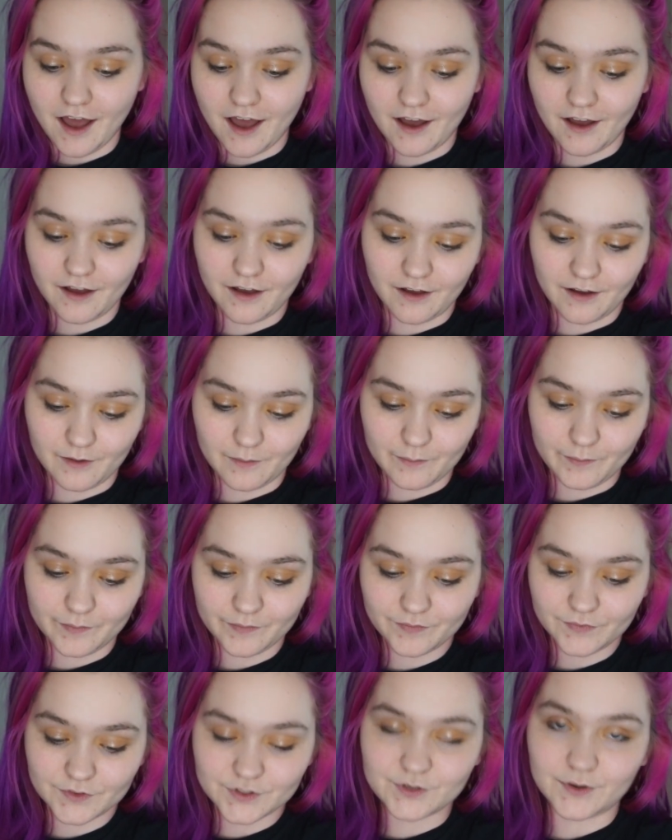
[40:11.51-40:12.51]

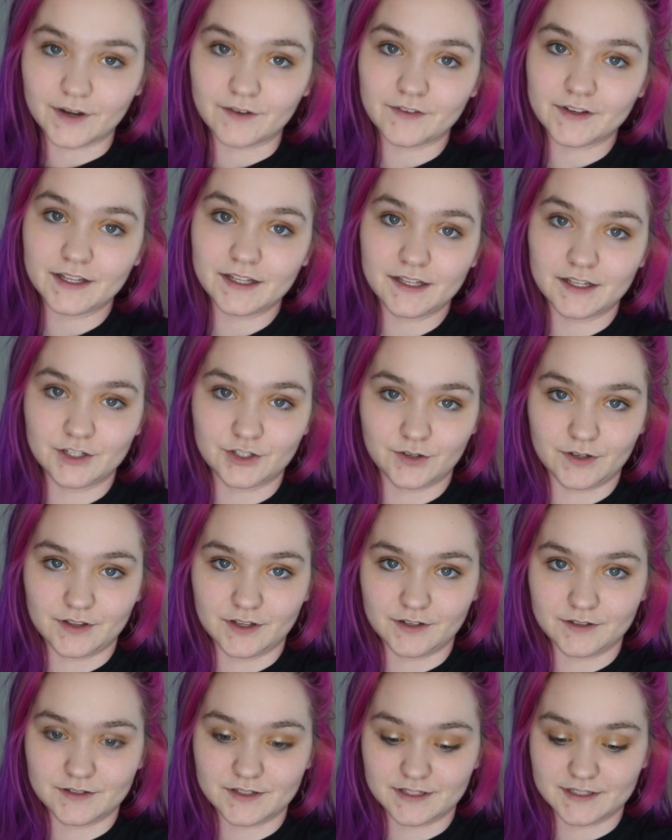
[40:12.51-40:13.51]
So I really enjoyed
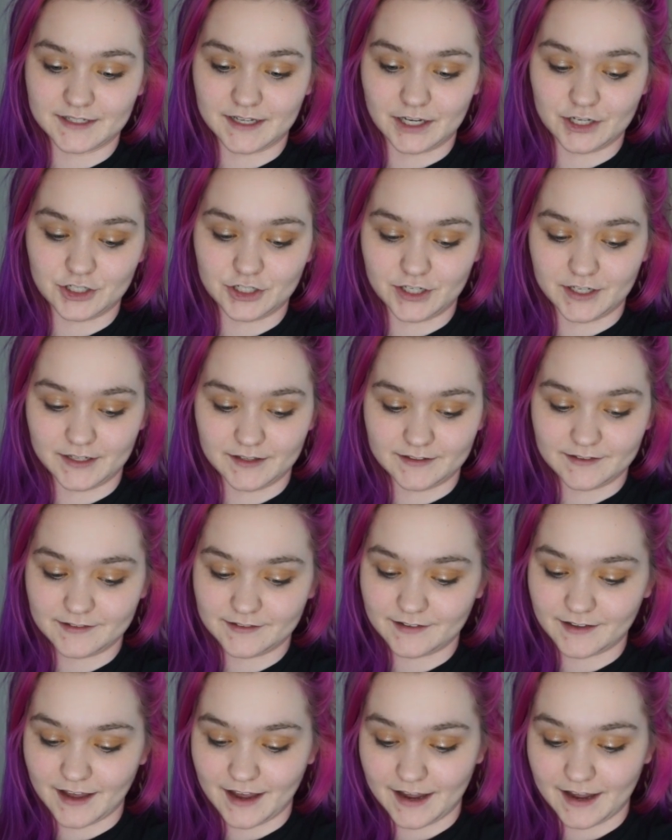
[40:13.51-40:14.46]
those discussions.